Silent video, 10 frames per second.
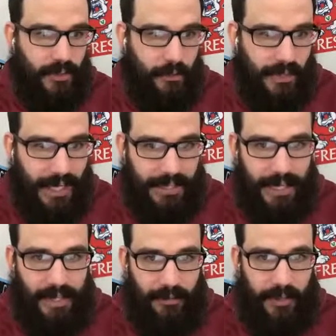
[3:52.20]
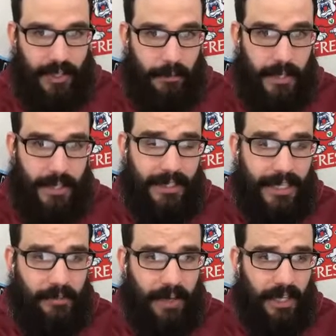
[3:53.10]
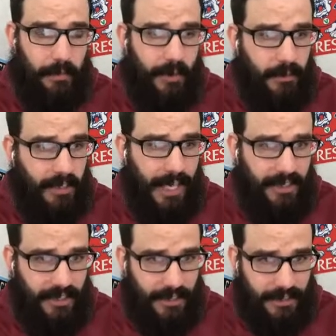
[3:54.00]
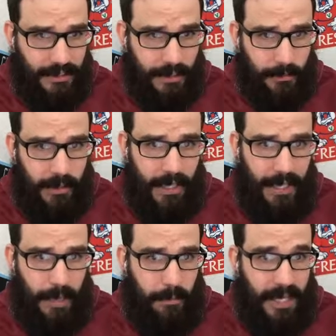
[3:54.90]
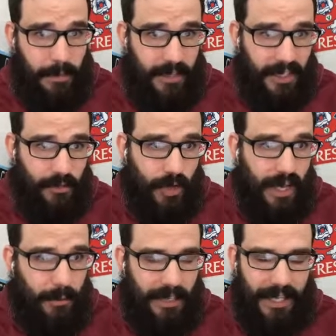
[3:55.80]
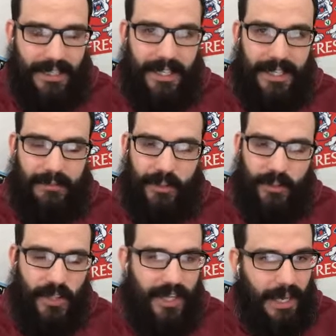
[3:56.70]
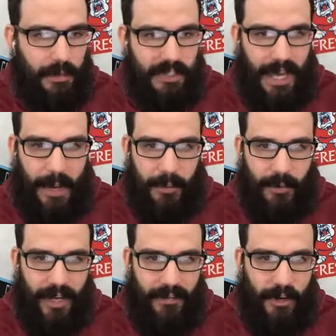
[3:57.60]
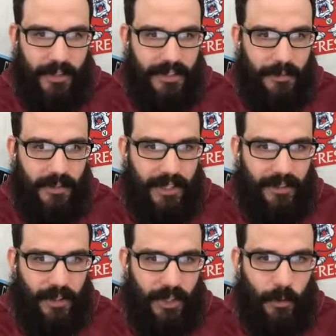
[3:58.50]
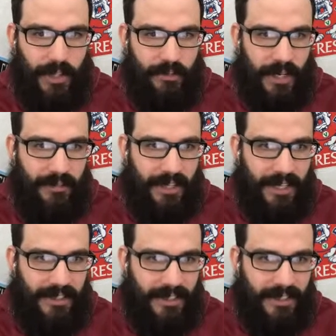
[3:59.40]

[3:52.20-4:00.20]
could be that guy for them. They develop him in that system, and maybe they try. But again, if they're trading that much capital, I have a hard time thinking they're going to want to draft a guy that's